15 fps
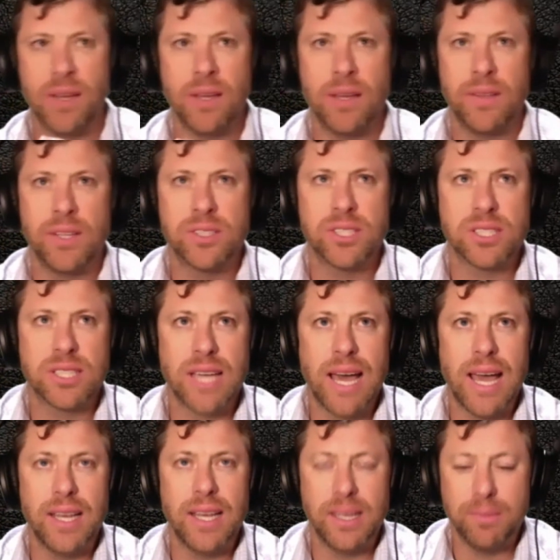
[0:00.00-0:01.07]
There's this
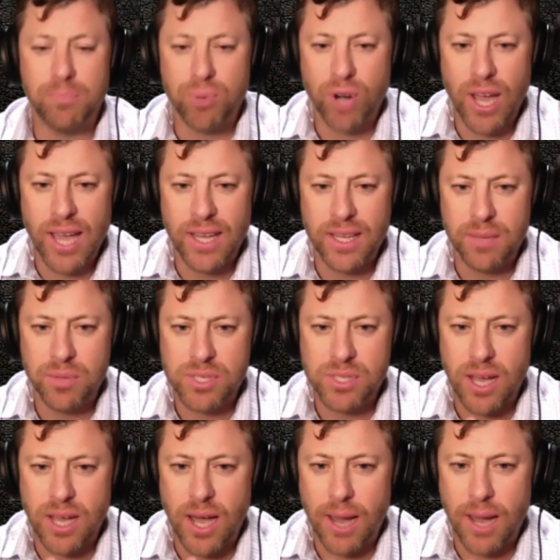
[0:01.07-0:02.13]
guy named Brian. He puts
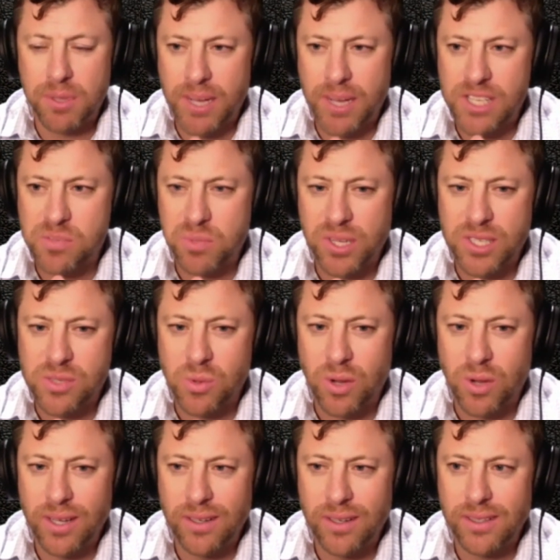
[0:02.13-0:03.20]
out Optimize
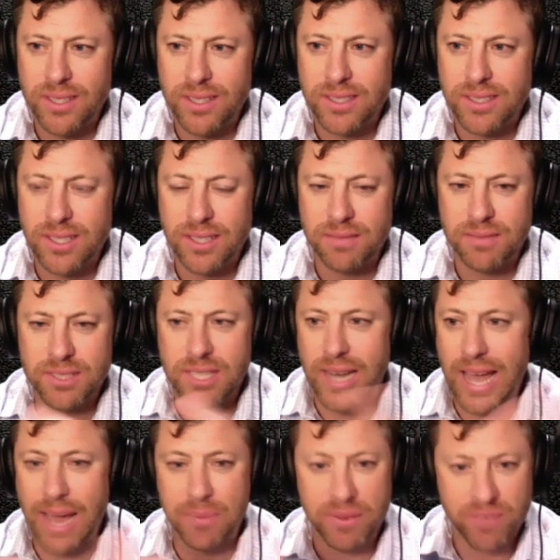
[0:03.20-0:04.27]
+1. It's an
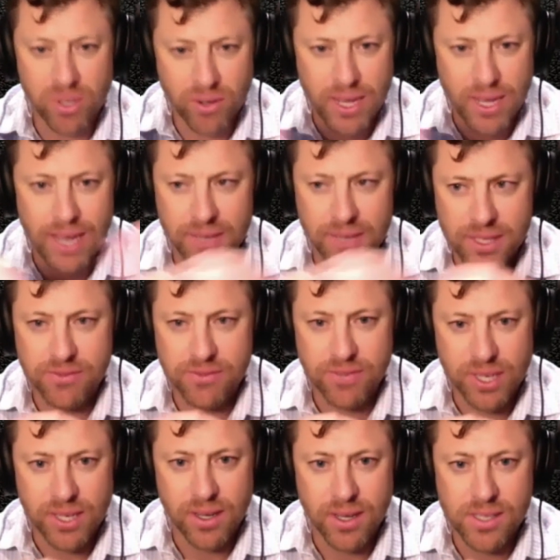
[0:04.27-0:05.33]
app. If you don't have it, it's
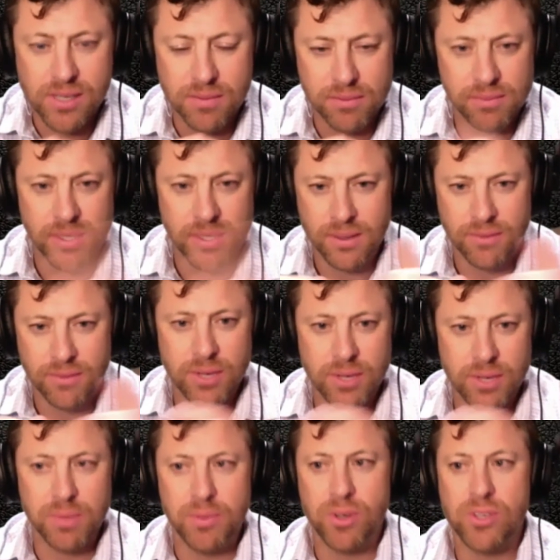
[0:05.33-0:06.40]
freaking awesome. Free
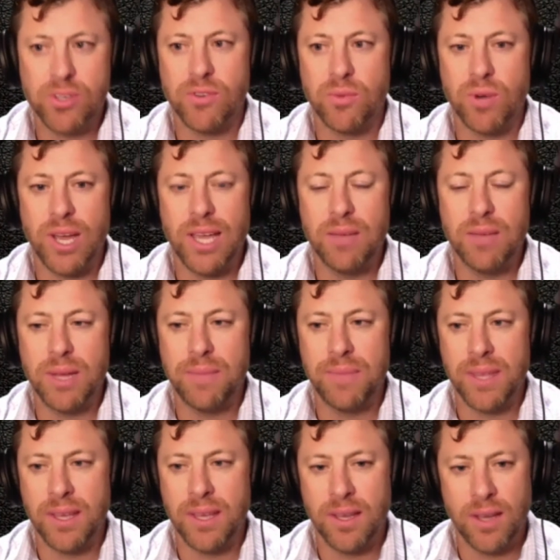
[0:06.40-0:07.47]
promotion for Brian. But
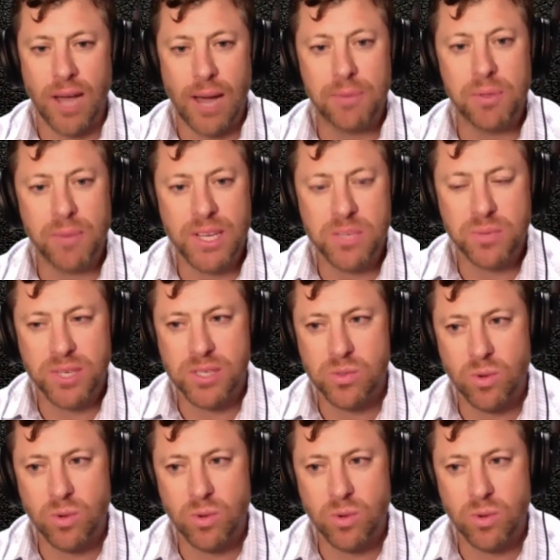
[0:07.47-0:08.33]
Optimize +1.